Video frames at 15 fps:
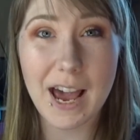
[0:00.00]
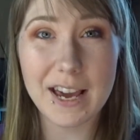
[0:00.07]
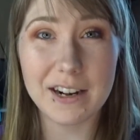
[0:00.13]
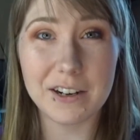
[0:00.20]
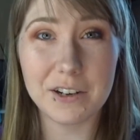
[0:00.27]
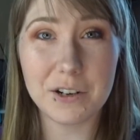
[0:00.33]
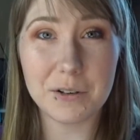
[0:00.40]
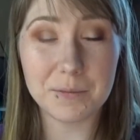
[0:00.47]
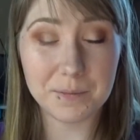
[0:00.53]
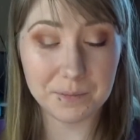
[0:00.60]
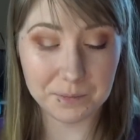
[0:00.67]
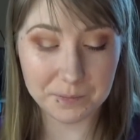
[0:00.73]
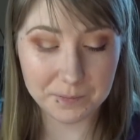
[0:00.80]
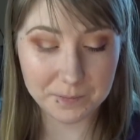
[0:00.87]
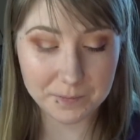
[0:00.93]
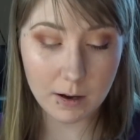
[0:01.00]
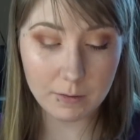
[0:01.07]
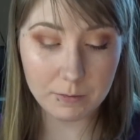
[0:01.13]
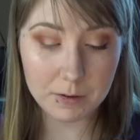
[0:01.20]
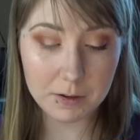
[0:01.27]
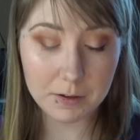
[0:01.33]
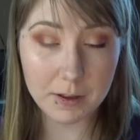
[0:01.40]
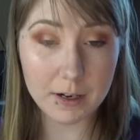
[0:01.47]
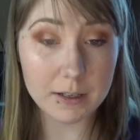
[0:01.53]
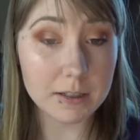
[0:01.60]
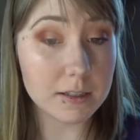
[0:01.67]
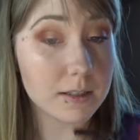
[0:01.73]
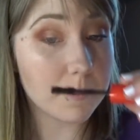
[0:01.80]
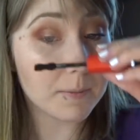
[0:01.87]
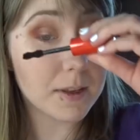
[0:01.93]
I don't know. I feel that
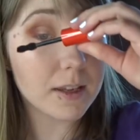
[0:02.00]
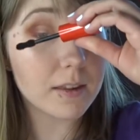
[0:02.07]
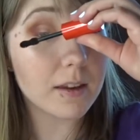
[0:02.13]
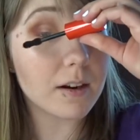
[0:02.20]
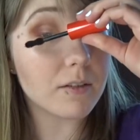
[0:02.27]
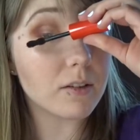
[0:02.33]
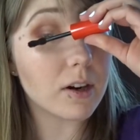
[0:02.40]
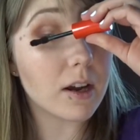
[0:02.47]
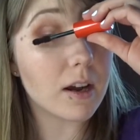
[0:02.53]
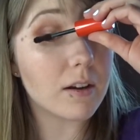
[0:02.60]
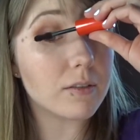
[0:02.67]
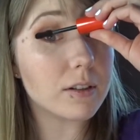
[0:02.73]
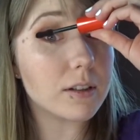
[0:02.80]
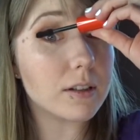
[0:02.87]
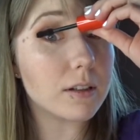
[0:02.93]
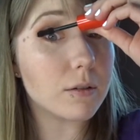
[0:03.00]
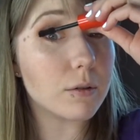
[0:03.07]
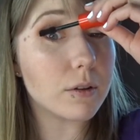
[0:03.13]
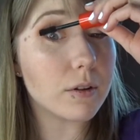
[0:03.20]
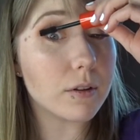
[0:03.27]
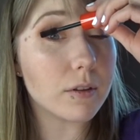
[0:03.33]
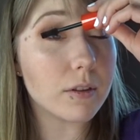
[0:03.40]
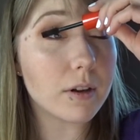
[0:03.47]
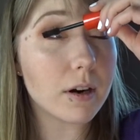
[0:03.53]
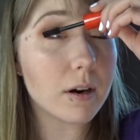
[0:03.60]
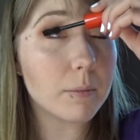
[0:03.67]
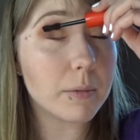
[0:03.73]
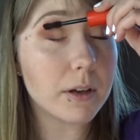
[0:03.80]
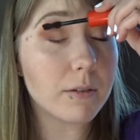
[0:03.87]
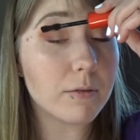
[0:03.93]
it's something that I'm gonna have to deal with in
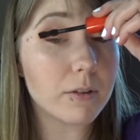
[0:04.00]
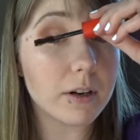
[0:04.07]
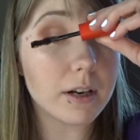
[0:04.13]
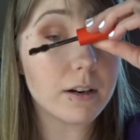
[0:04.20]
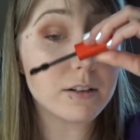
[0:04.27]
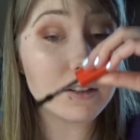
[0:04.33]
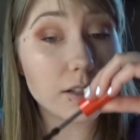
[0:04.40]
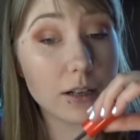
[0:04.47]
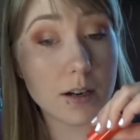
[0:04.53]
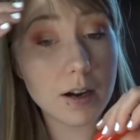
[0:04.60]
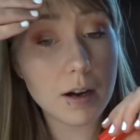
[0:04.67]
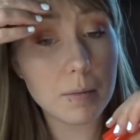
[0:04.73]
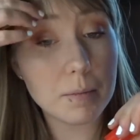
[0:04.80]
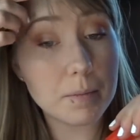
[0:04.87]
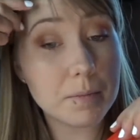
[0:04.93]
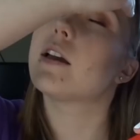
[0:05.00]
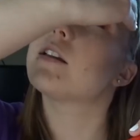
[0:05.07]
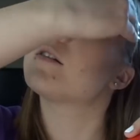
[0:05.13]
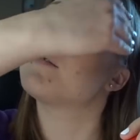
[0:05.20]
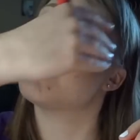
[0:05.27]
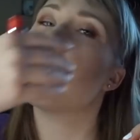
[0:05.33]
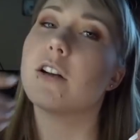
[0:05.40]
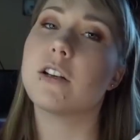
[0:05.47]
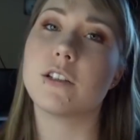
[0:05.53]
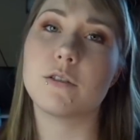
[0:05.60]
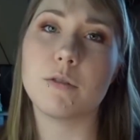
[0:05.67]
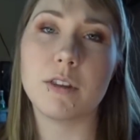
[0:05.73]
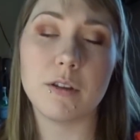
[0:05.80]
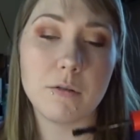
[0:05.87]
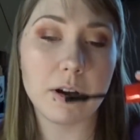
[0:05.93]
therapy for years to come. And to be
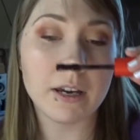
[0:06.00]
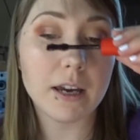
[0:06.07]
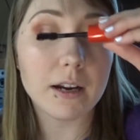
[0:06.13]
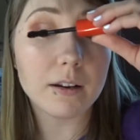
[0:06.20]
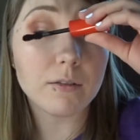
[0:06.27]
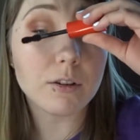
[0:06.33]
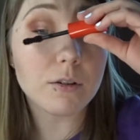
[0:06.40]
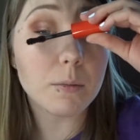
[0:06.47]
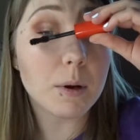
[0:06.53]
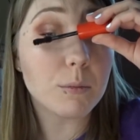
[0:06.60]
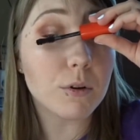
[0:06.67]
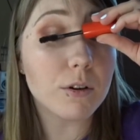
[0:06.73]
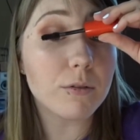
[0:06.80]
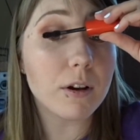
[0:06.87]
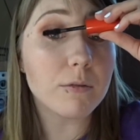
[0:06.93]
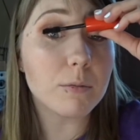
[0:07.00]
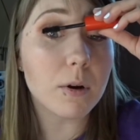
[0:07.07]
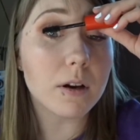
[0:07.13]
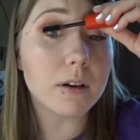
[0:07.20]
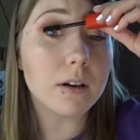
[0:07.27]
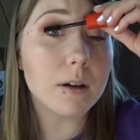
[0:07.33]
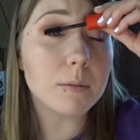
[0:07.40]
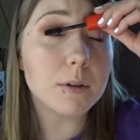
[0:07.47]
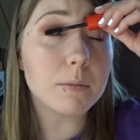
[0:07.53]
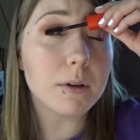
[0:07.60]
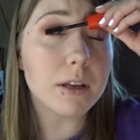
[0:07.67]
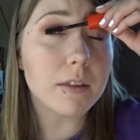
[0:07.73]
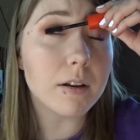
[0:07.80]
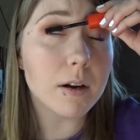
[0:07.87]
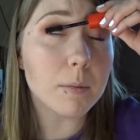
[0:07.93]
honest with you, I can't even remember if I've brought it up to
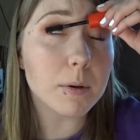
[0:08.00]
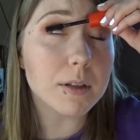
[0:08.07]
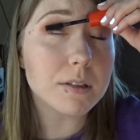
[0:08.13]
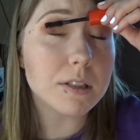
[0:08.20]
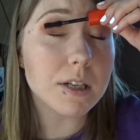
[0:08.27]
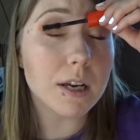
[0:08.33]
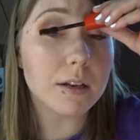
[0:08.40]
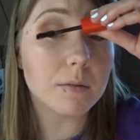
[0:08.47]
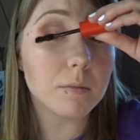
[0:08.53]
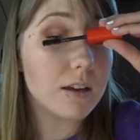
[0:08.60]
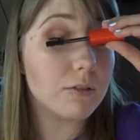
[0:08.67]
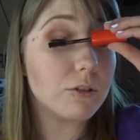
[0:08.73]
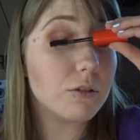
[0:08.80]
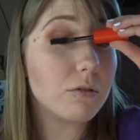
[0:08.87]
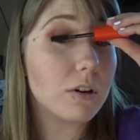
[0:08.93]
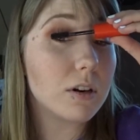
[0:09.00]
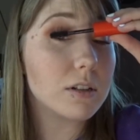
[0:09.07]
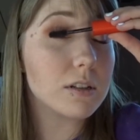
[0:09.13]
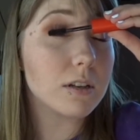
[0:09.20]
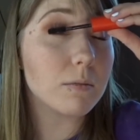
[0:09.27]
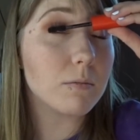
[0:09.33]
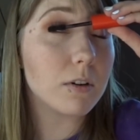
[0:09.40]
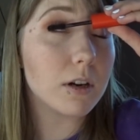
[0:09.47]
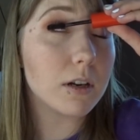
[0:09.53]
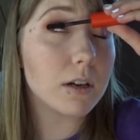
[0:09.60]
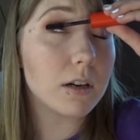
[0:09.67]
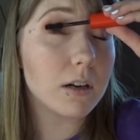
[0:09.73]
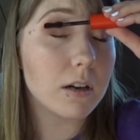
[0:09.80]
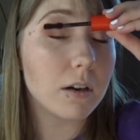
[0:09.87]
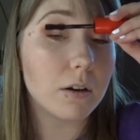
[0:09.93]
my therapist yet. If you are
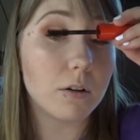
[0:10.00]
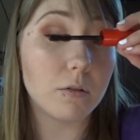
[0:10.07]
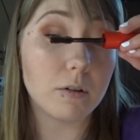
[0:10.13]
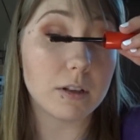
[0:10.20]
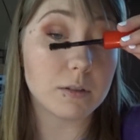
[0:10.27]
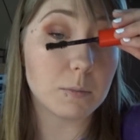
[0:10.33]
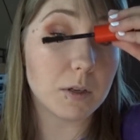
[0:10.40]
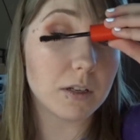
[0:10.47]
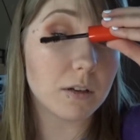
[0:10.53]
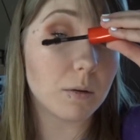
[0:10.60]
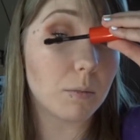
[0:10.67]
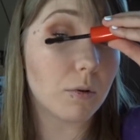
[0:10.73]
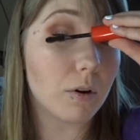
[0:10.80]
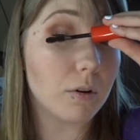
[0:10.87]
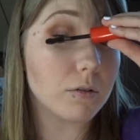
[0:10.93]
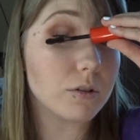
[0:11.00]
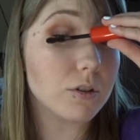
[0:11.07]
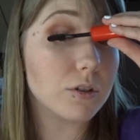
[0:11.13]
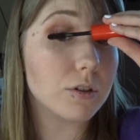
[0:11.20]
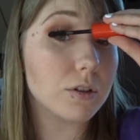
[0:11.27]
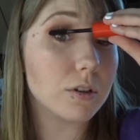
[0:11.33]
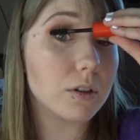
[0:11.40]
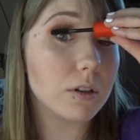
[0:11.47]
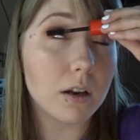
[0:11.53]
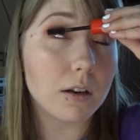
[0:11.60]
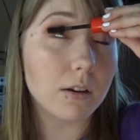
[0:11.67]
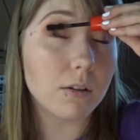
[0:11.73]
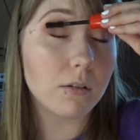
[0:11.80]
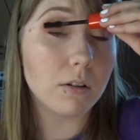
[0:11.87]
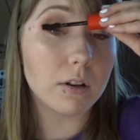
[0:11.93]
someone who has been approached
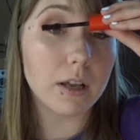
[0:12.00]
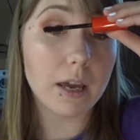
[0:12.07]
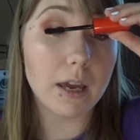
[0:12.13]
and told,